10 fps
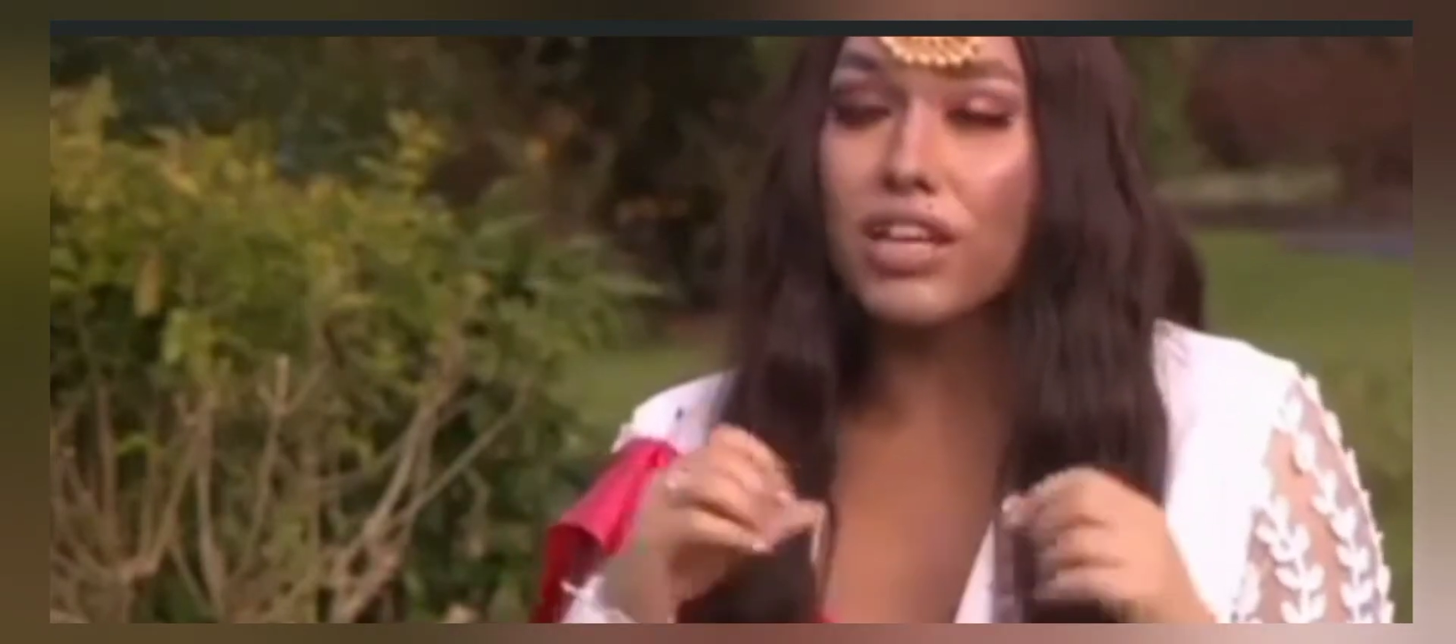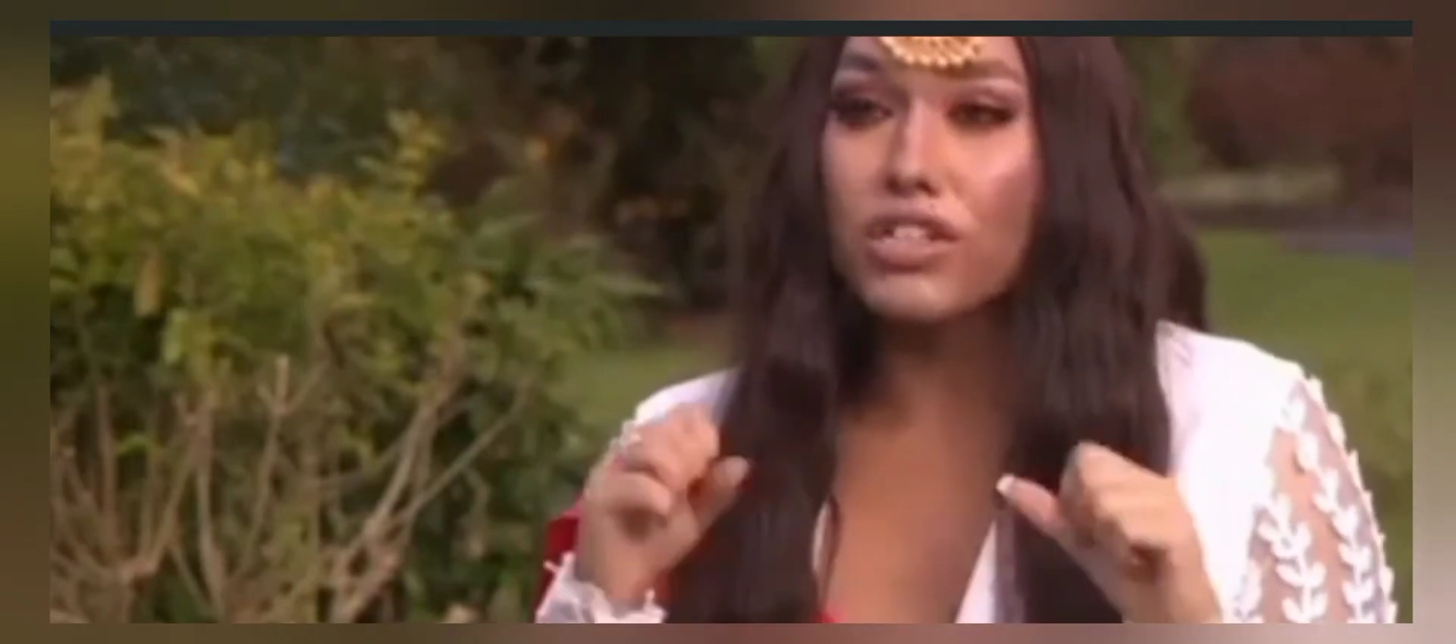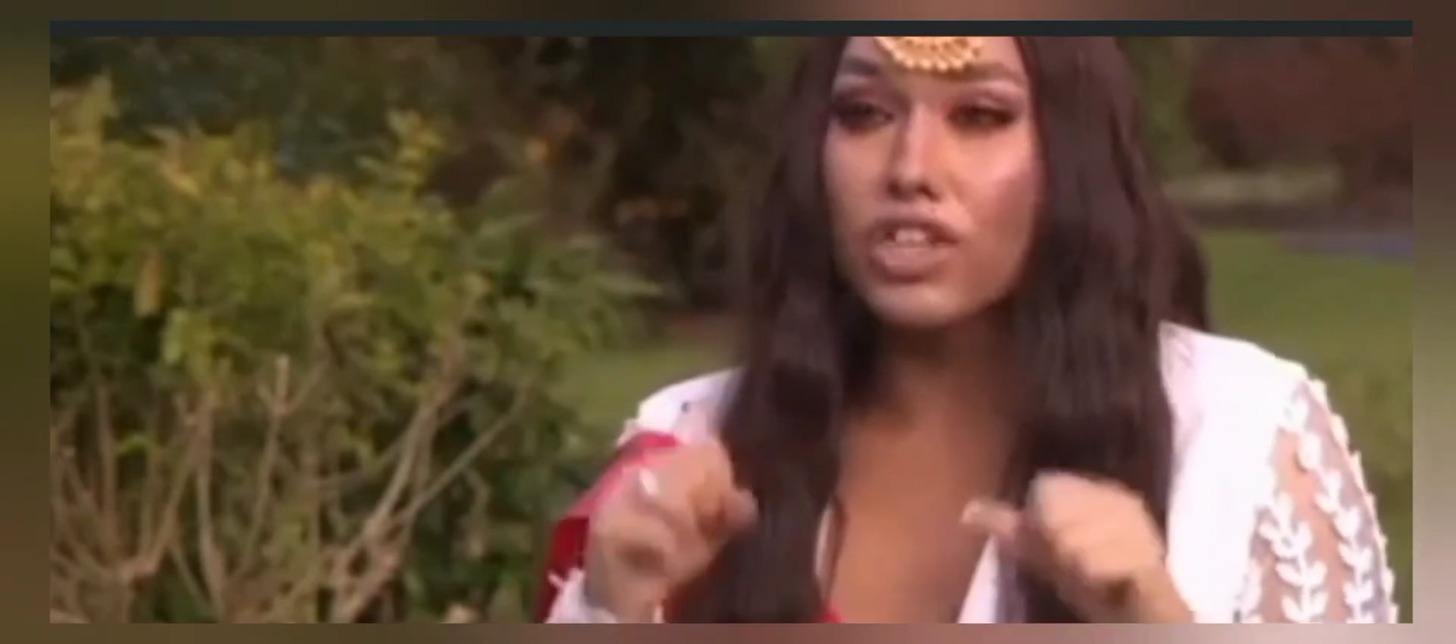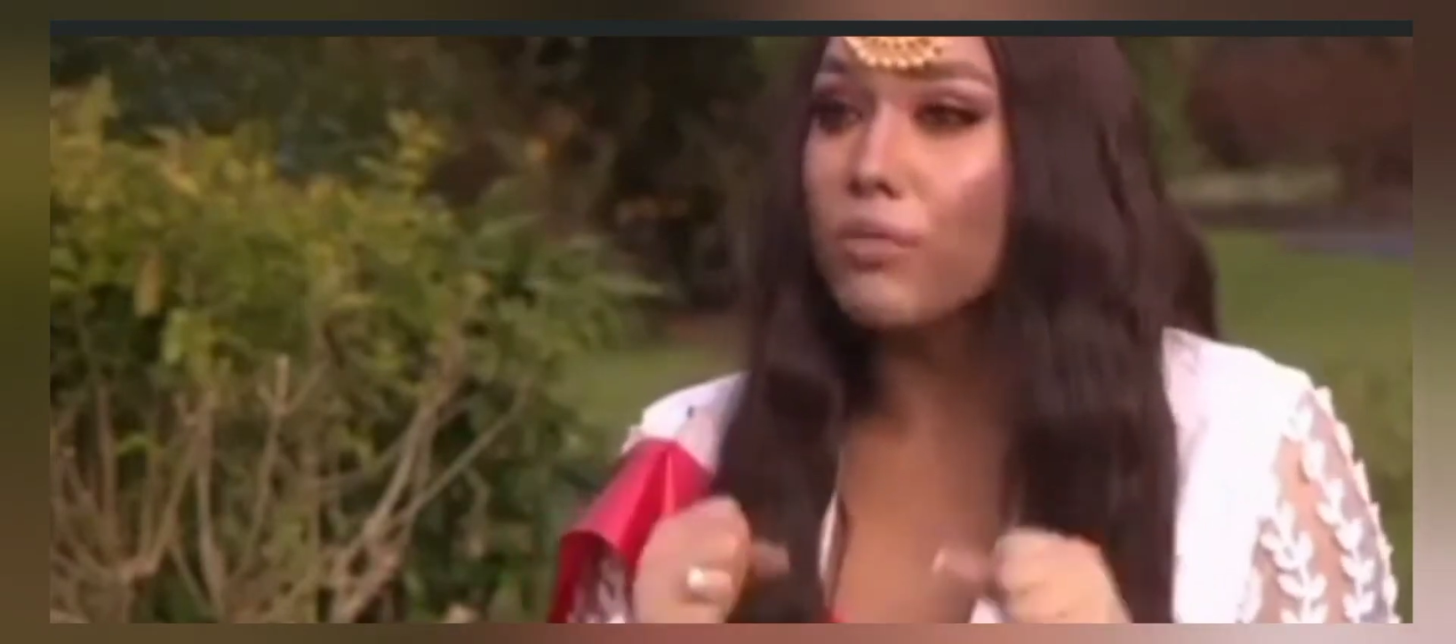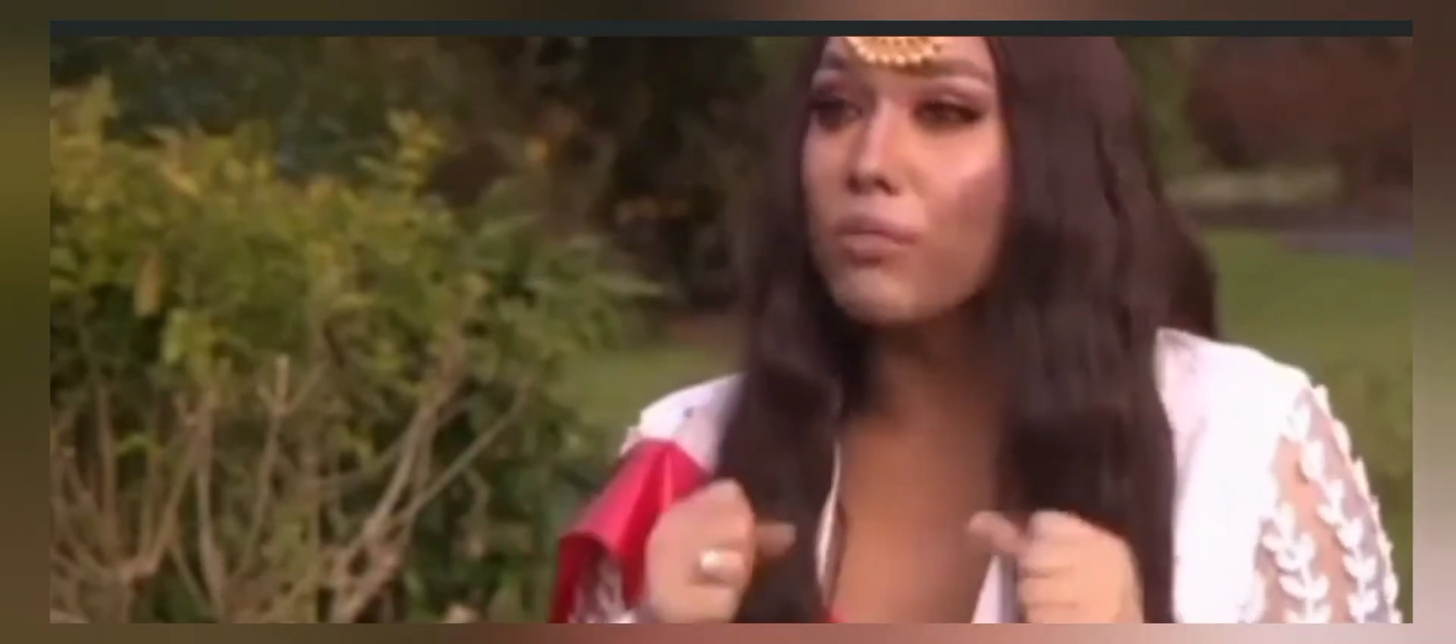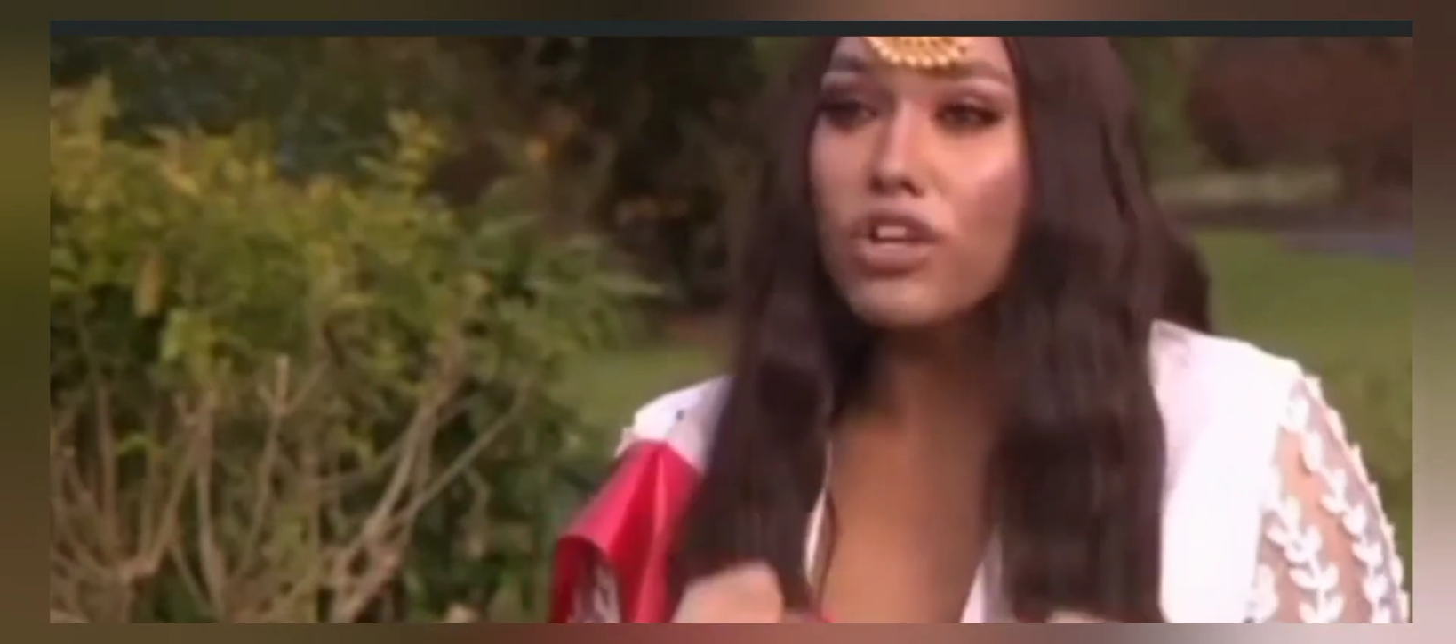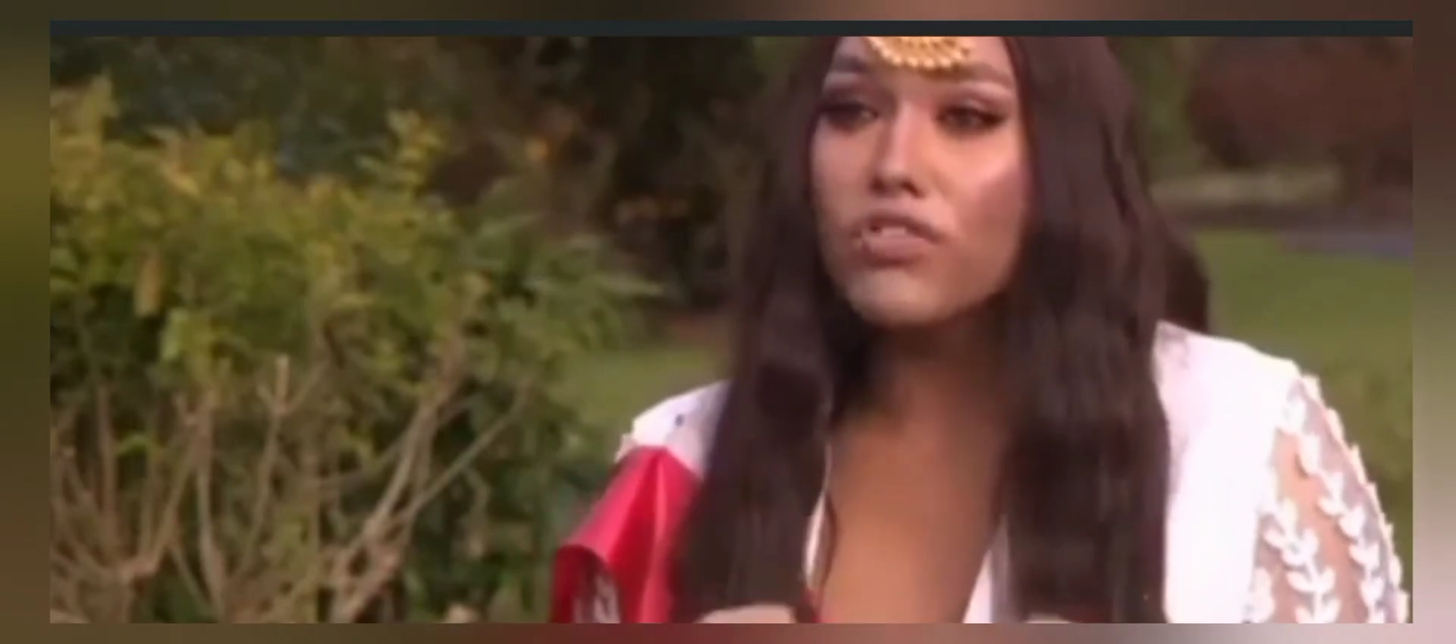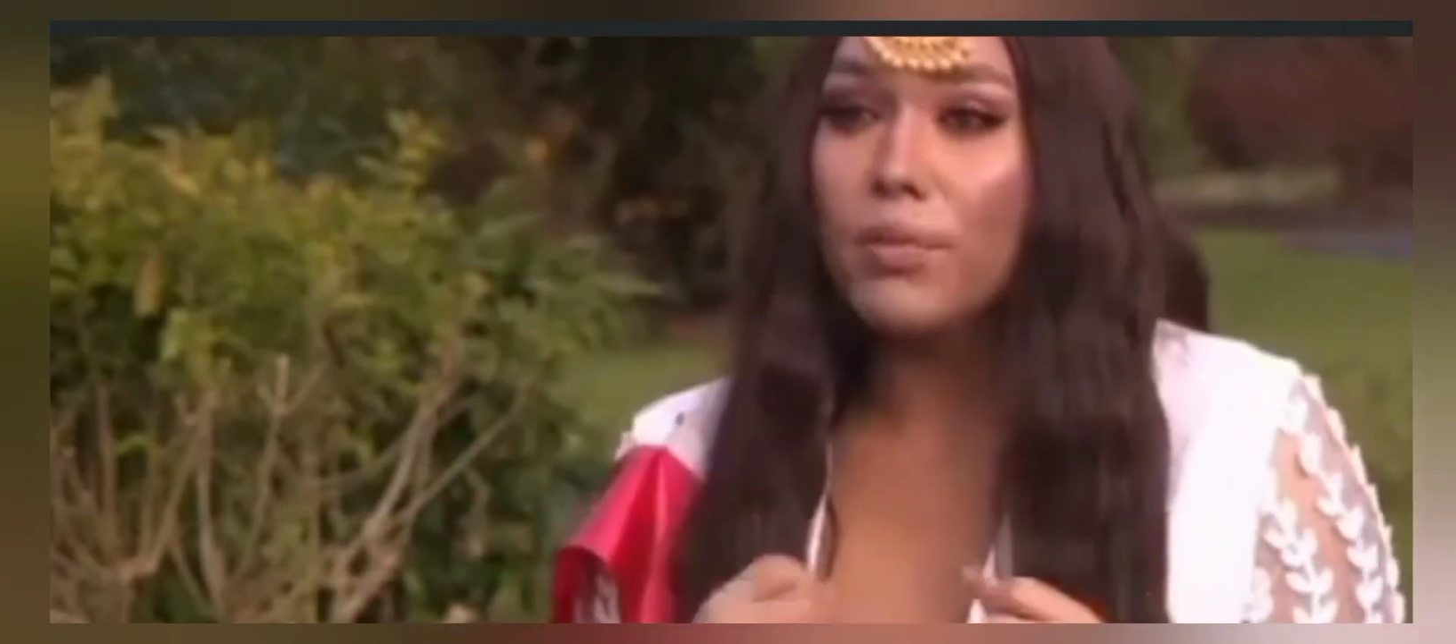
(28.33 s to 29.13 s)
too much for